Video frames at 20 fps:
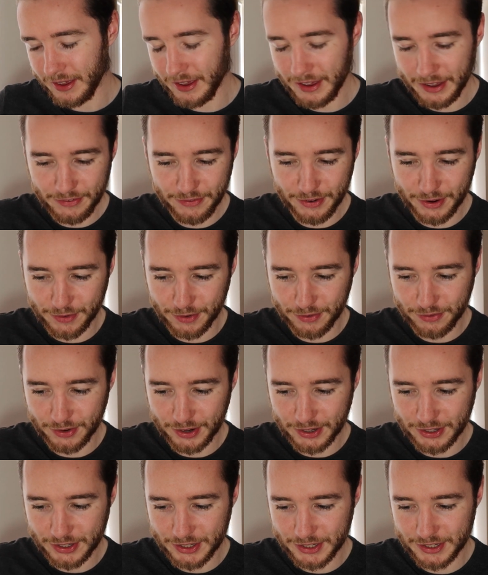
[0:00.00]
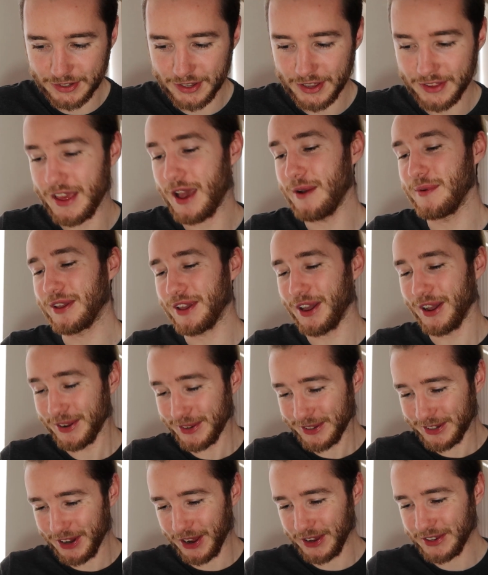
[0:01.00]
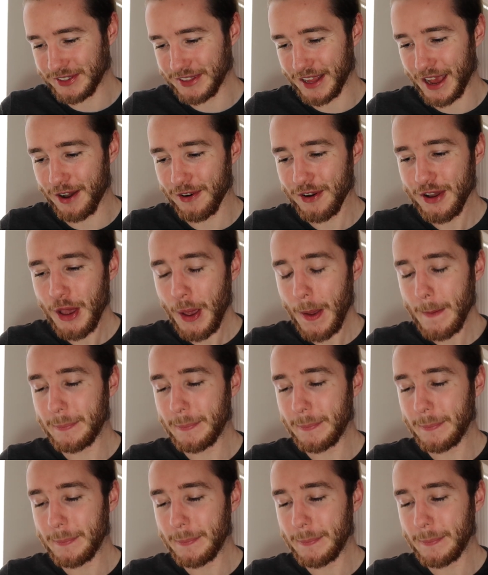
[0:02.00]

if it refreshes, there we go, just now,